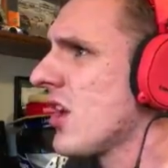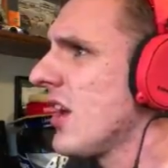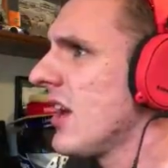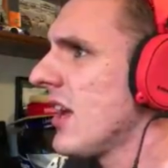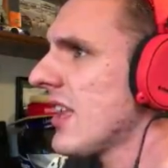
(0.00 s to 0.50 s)

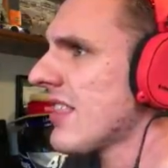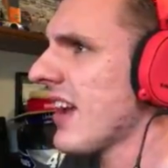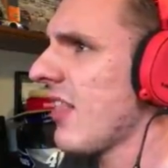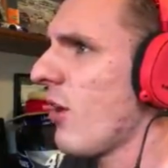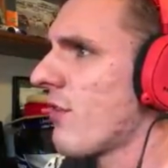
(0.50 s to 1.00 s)
You can
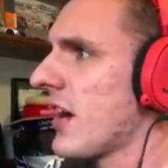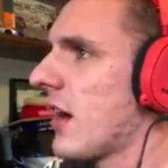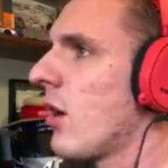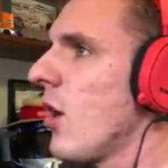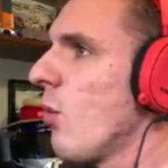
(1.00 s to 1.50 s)
tell over
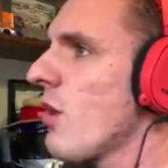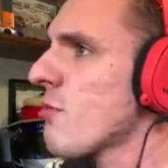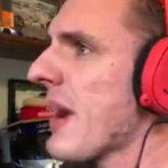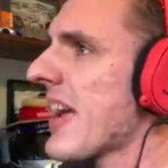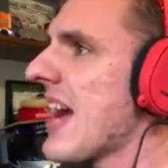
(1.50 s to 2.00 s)
here.
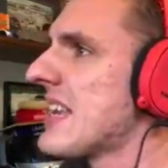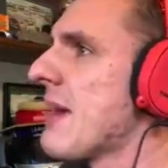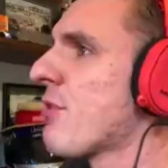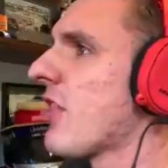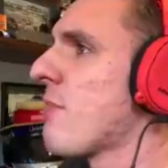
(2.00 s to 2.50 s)
Where's my
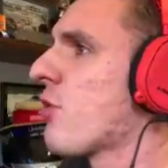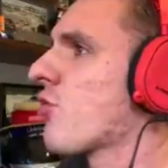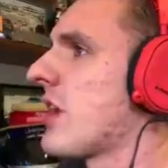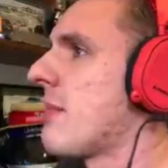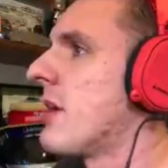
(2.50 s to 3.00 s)
goddamn
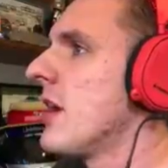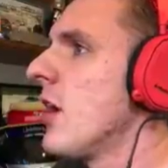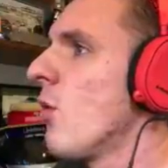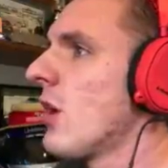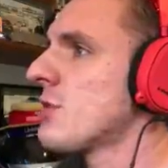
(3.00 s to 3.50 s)
slipstream?
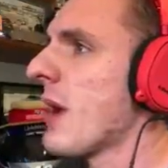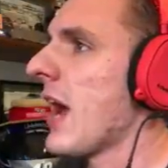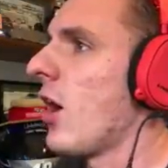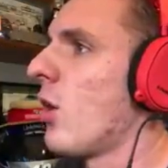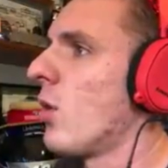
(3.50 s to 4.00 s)
Where's
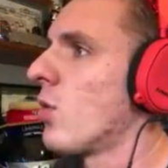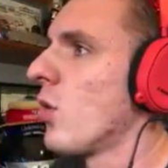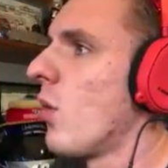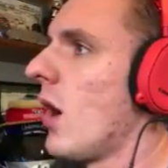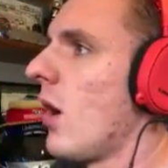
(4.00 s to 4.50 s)
my? Oh,
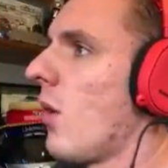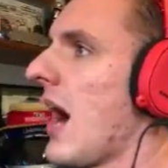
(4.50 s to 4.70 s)
whoa!